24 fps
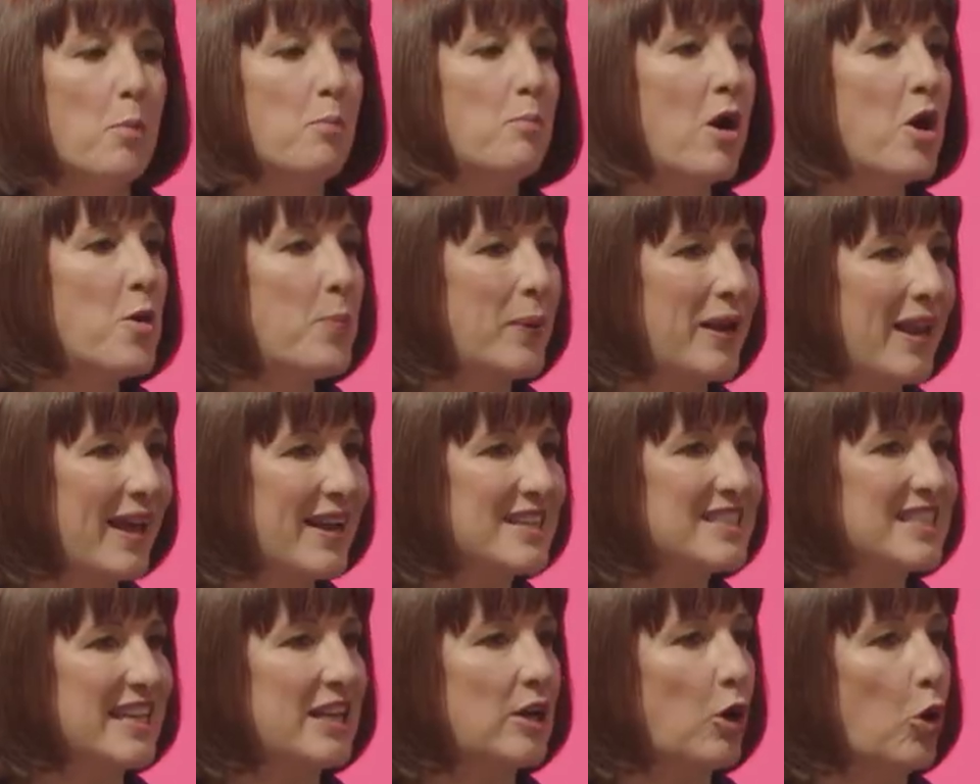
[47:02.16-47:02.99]

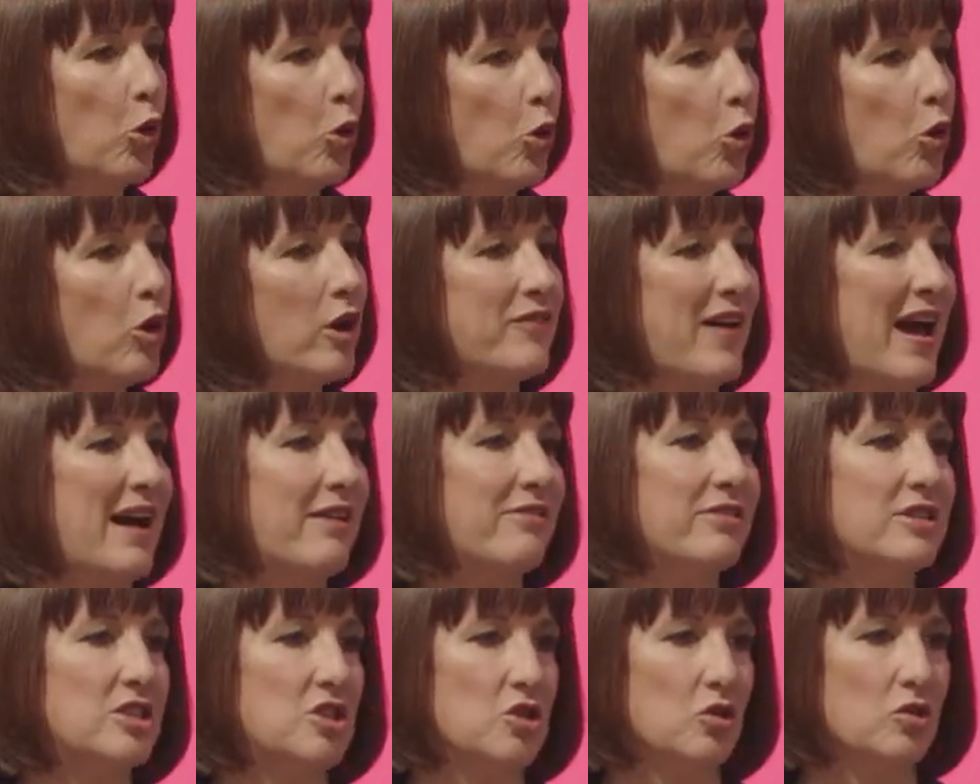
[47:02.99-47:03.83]
mobilising all of
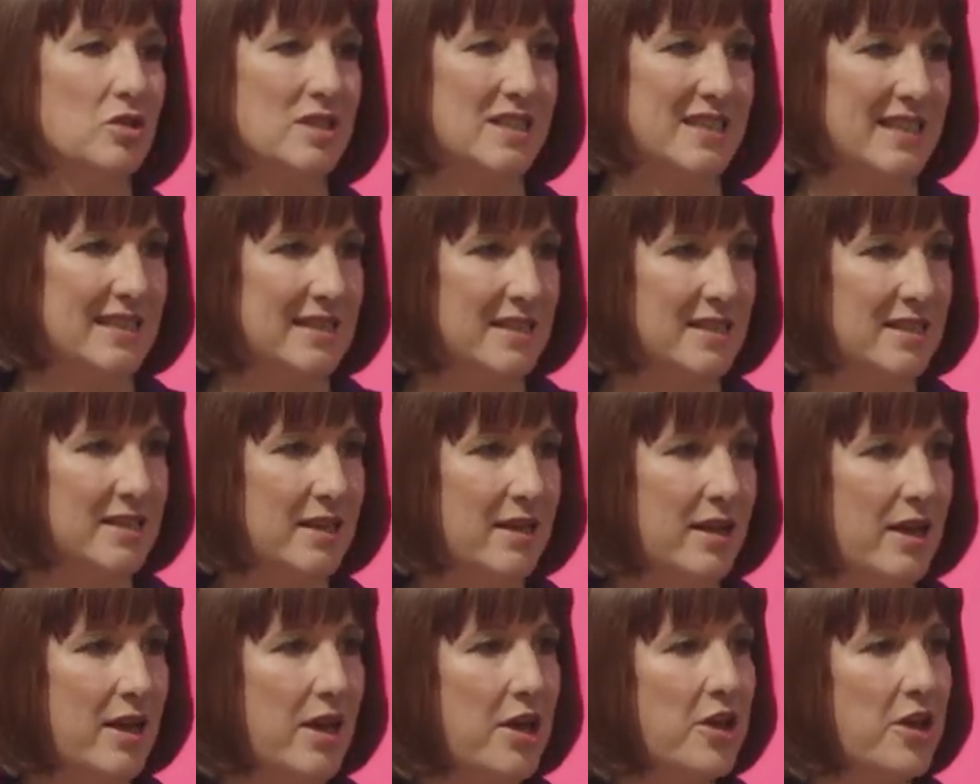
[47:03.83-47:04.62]
our resources,